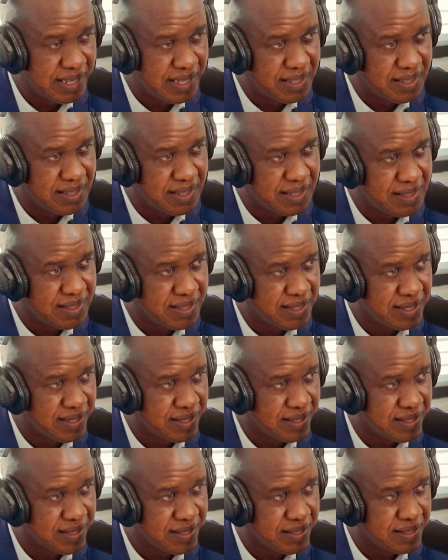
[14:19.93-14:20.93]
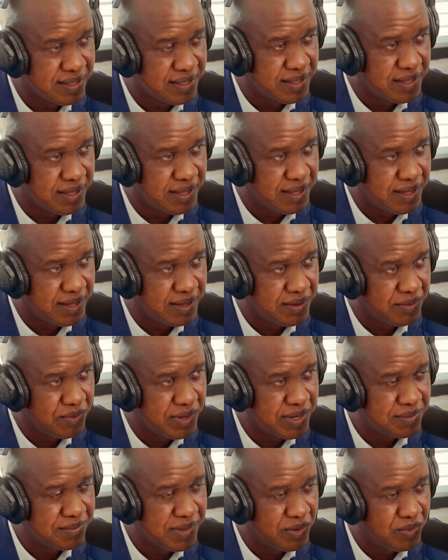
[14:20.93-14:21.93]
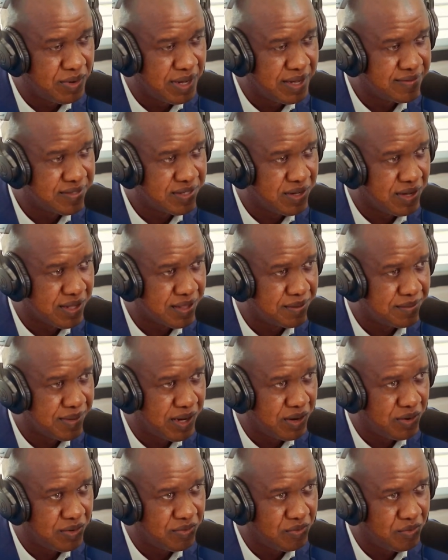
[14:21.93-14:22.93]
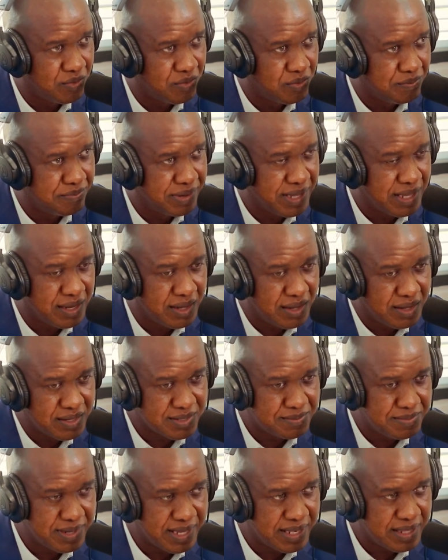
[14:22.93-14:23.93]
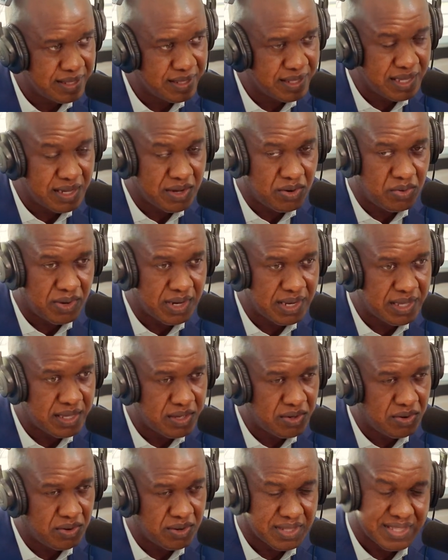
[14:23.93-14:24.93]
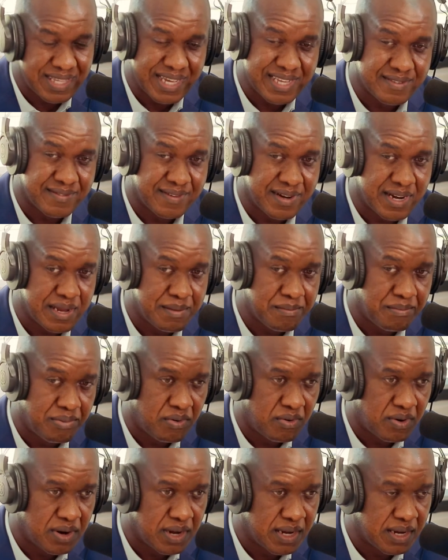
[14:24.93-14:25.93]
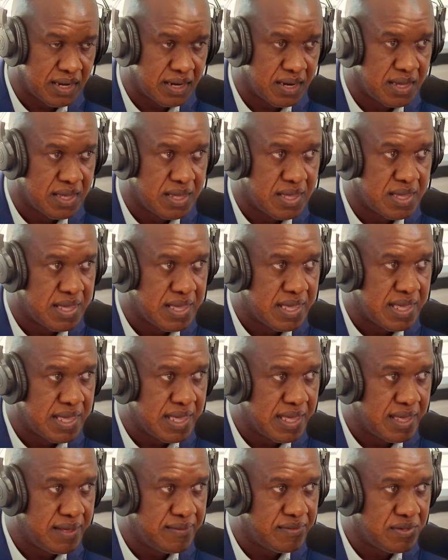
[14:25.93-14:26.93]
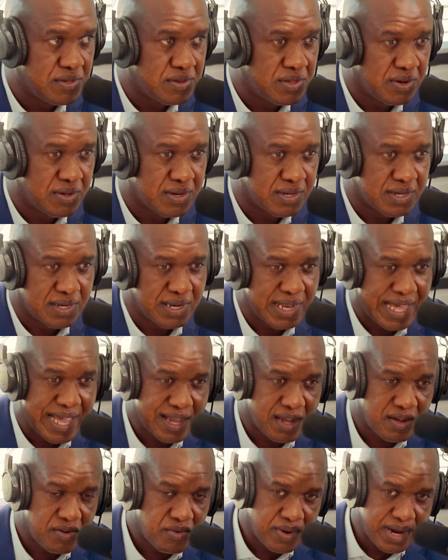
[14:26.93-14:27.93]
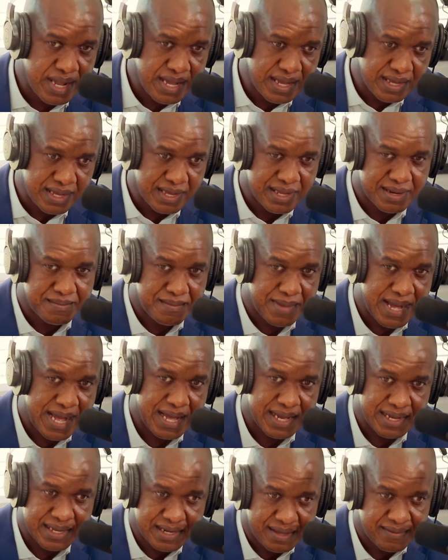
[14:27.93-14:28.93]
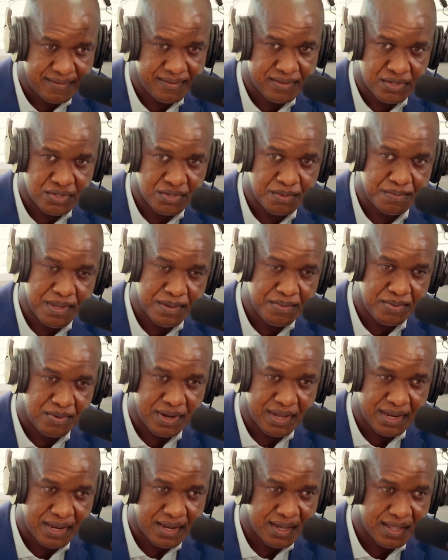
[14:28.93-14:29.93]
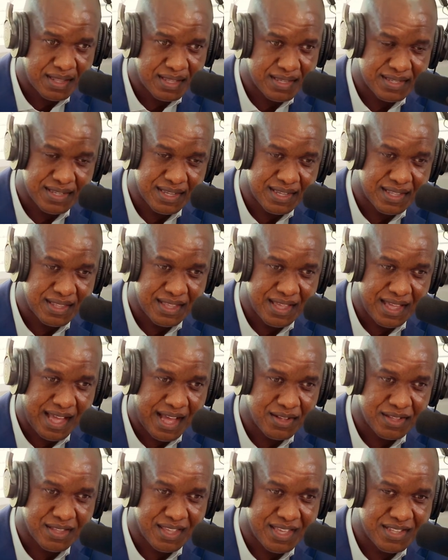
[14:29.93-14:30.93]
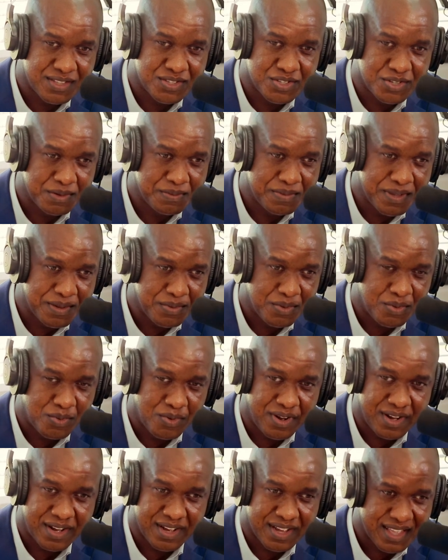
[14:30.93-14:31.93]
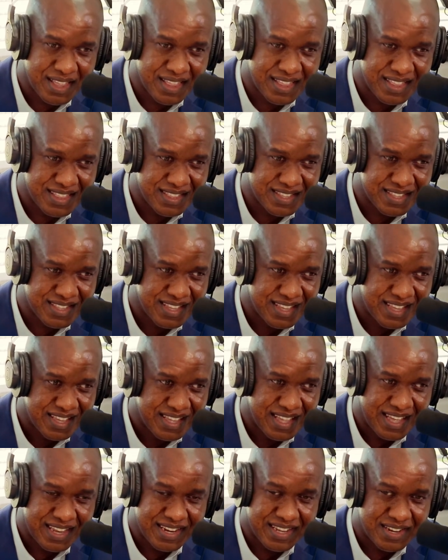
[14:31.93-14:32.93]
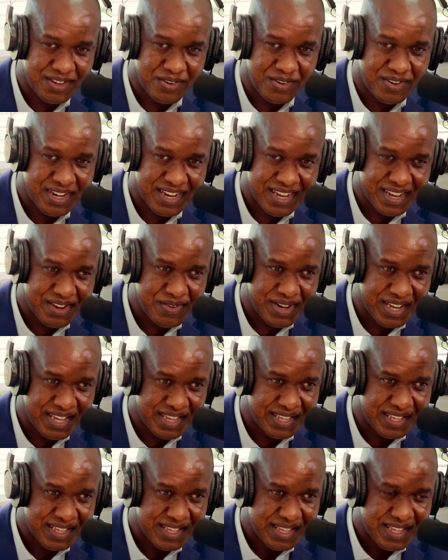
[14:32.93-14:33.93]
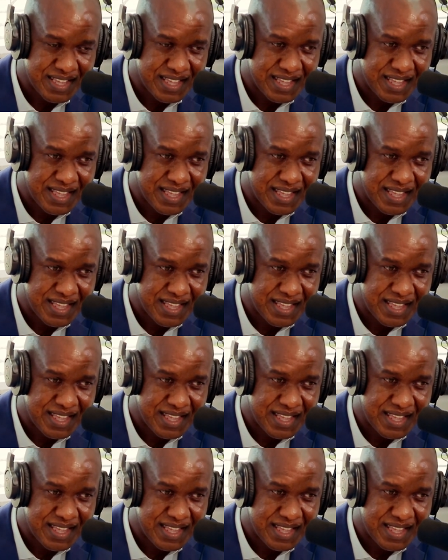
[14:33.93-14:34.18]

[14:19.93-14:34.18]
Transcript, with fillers: I, I think uh, when my wife talked about being us being equally yoked, that's very important. Yes. Mm-hmm. mm-hmm. If you don't agree in mind, if two people are not, say, how can two people walk and they don't agree? And they don't agree? Mm-hmm.